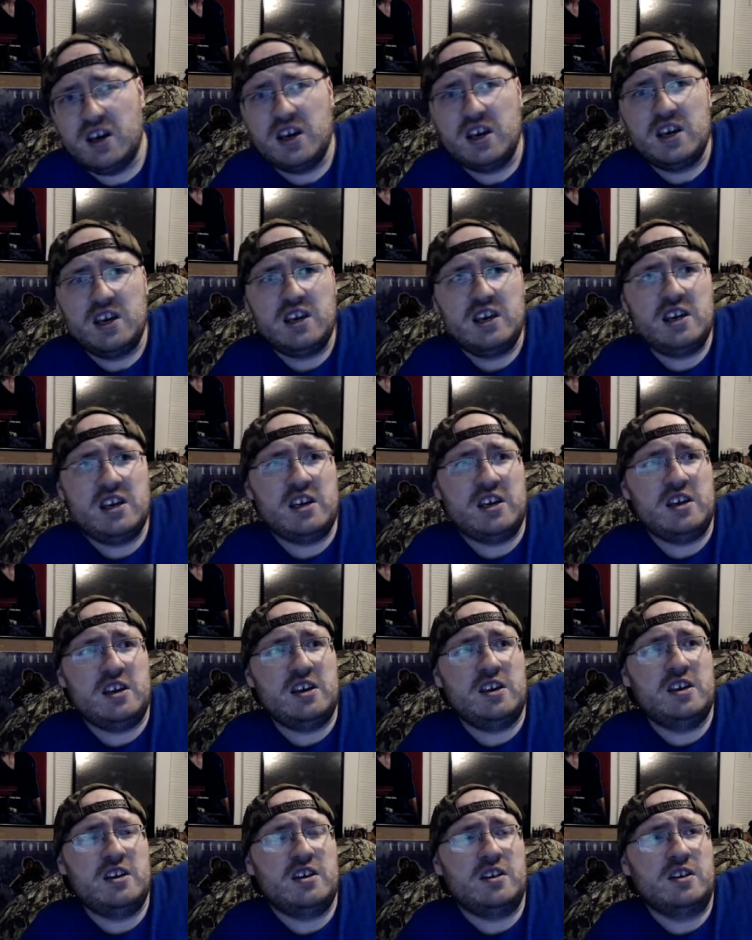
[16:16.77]
He
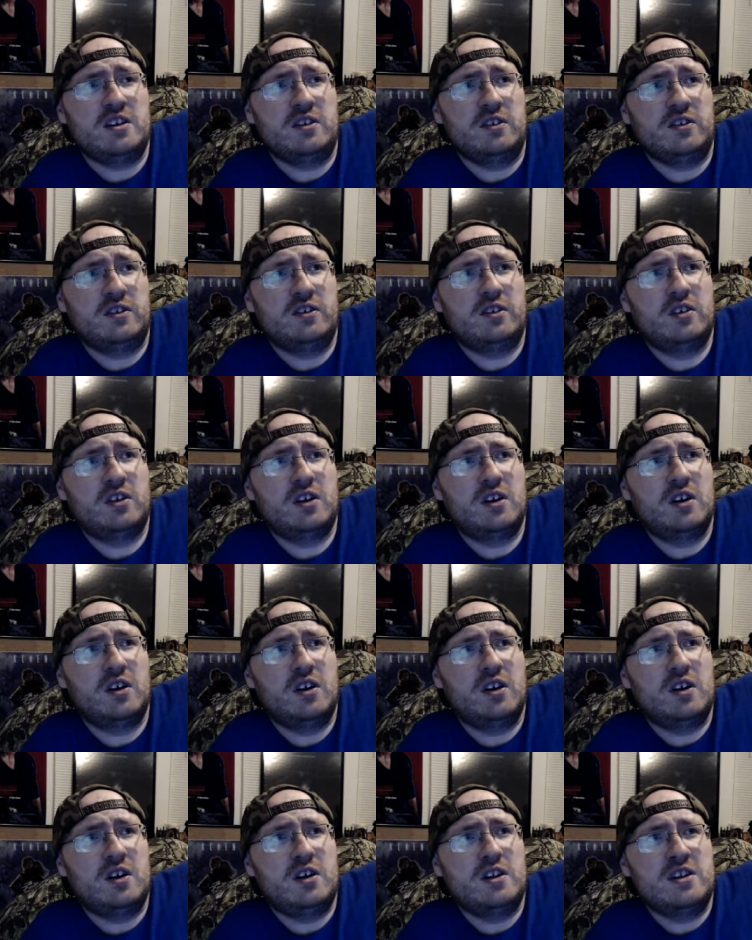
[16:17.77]
is
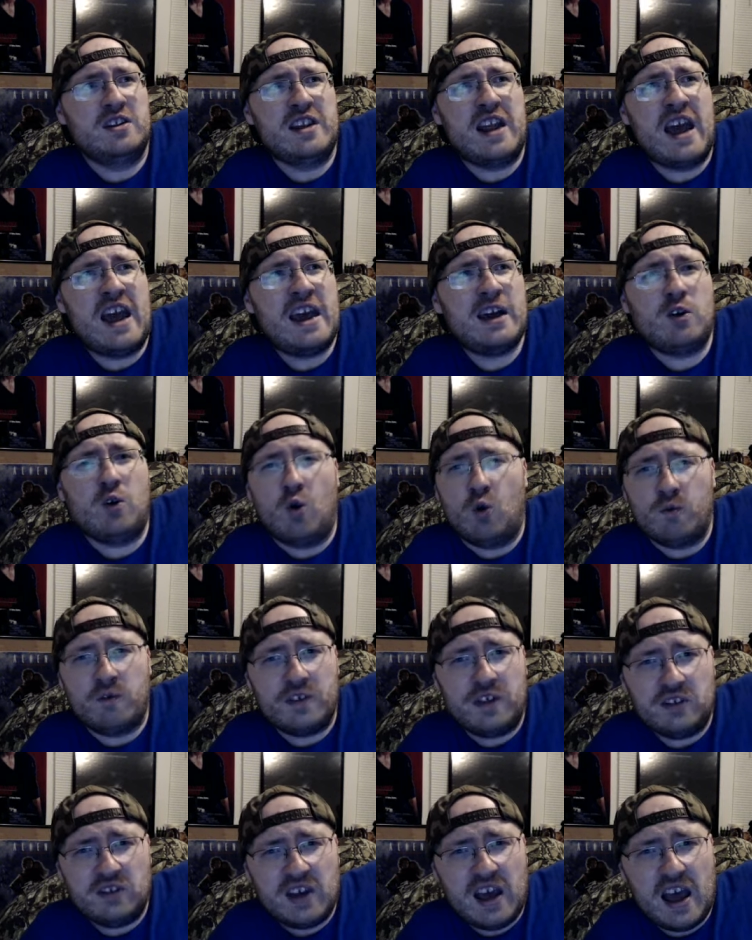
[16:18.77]
not over
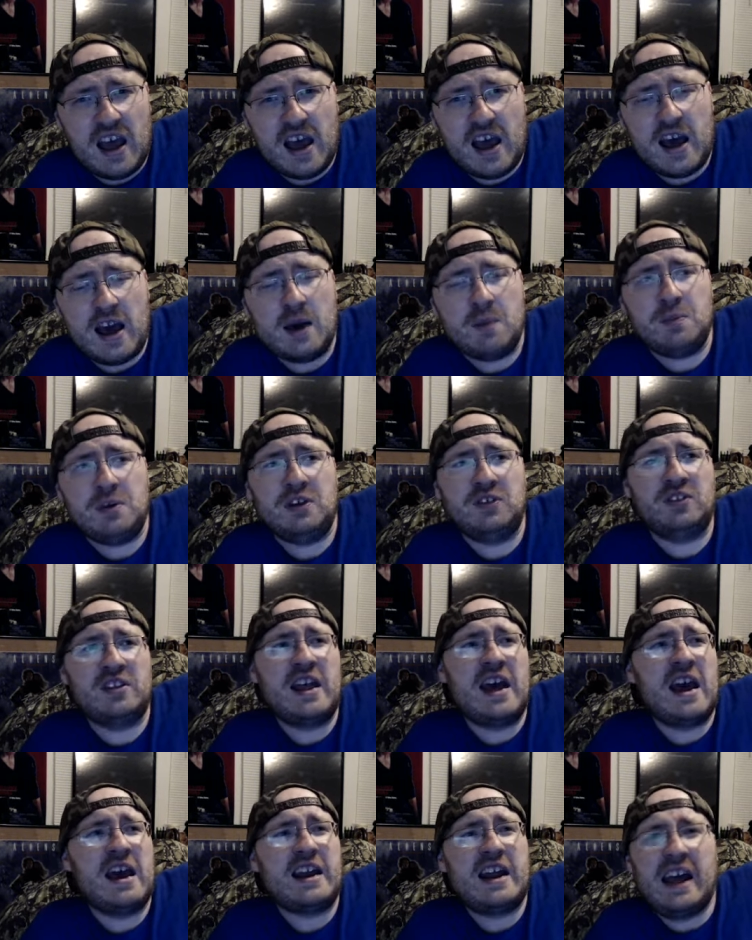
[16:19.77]
the top. He's
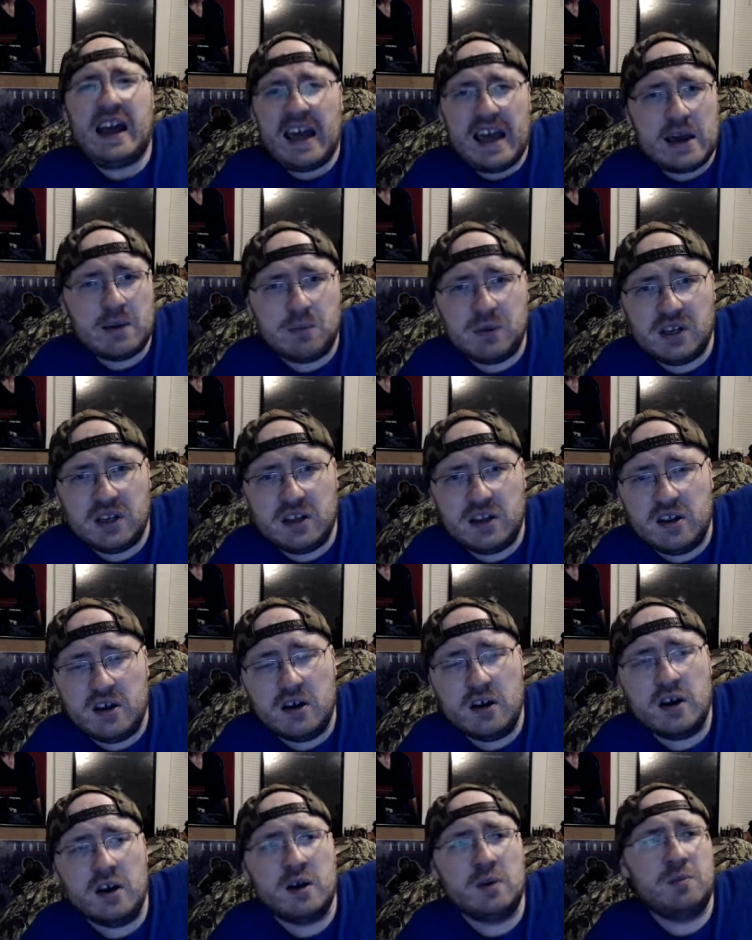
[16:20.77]
not hamming it
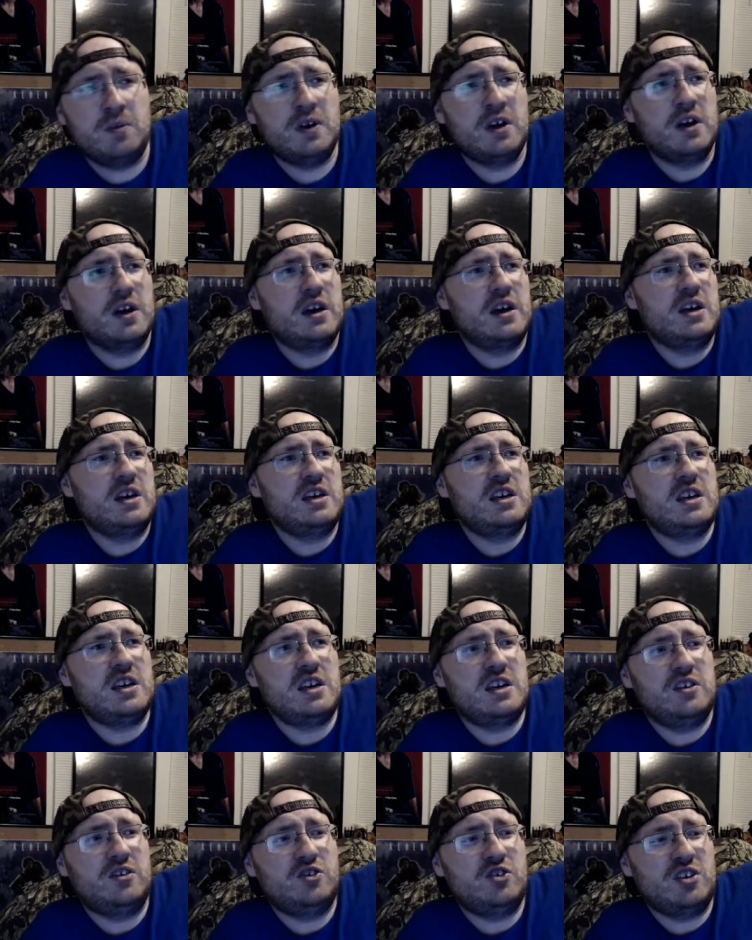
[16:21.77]
up.
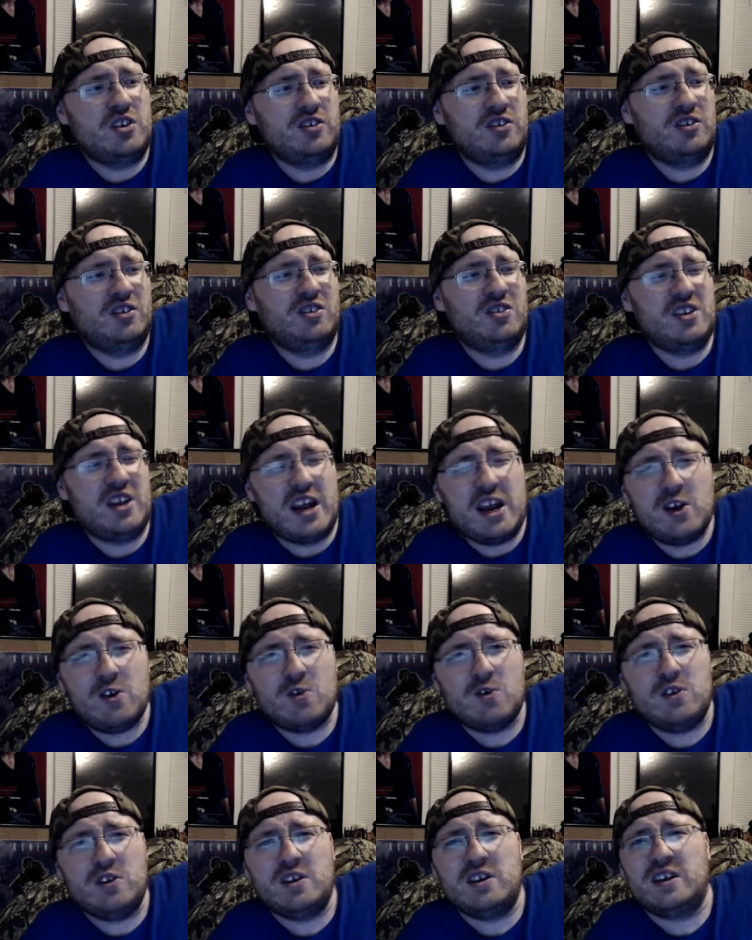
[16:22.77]
He's just
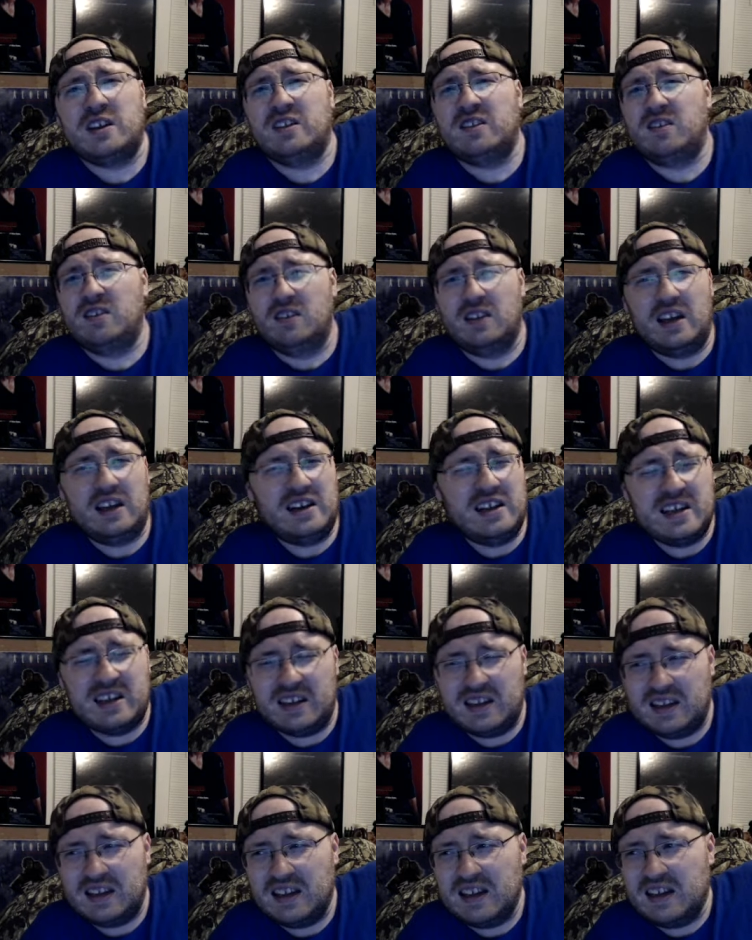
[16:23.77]
scary, and
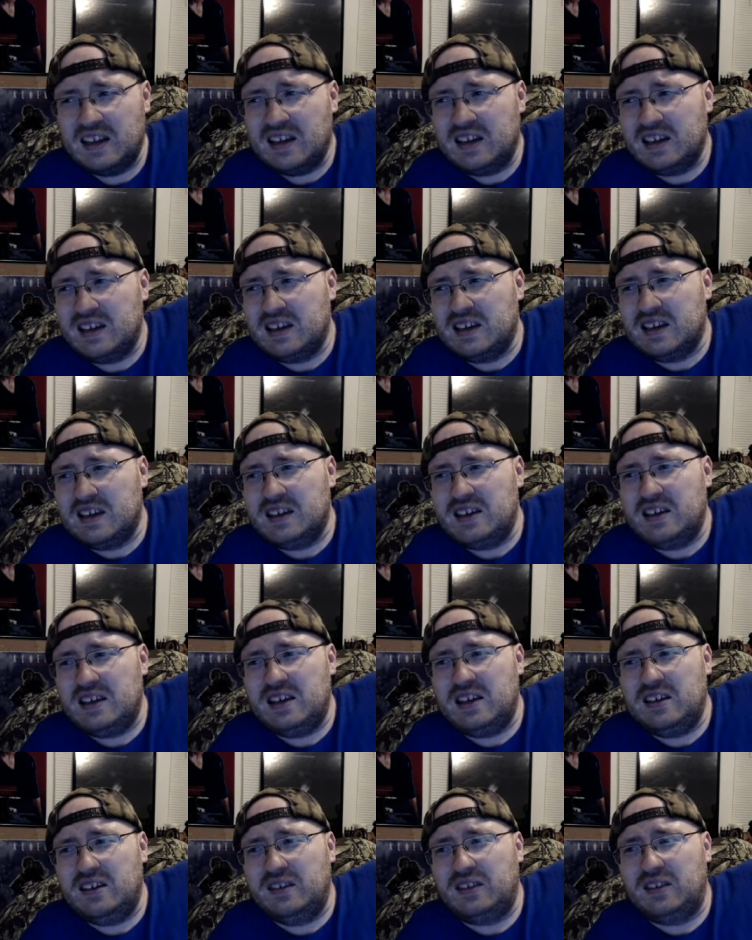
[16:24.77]
again,
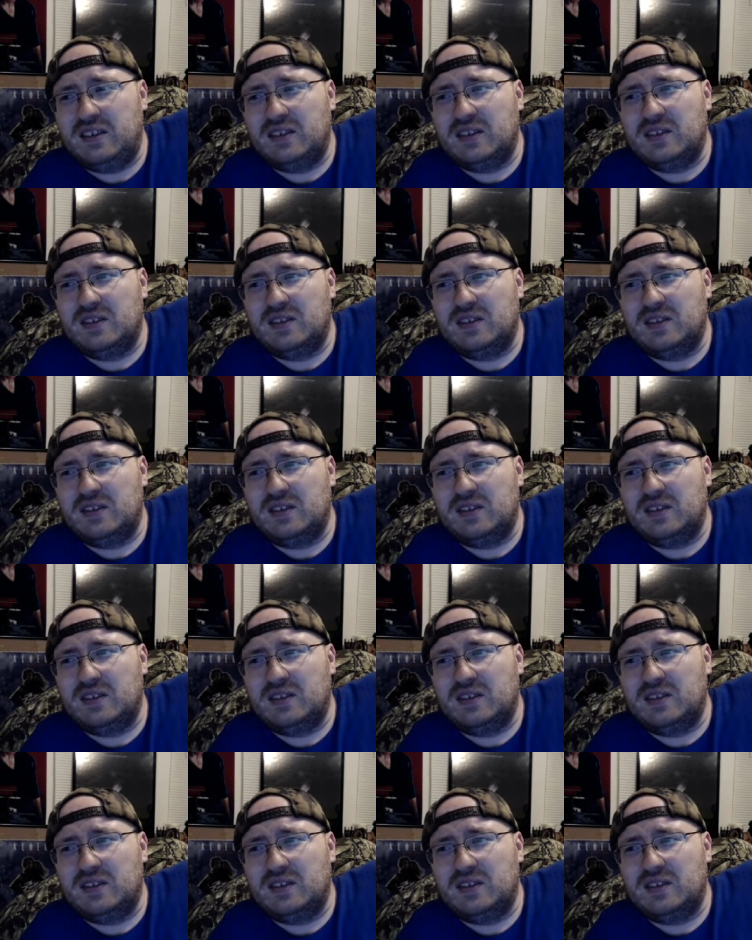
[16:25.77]
he's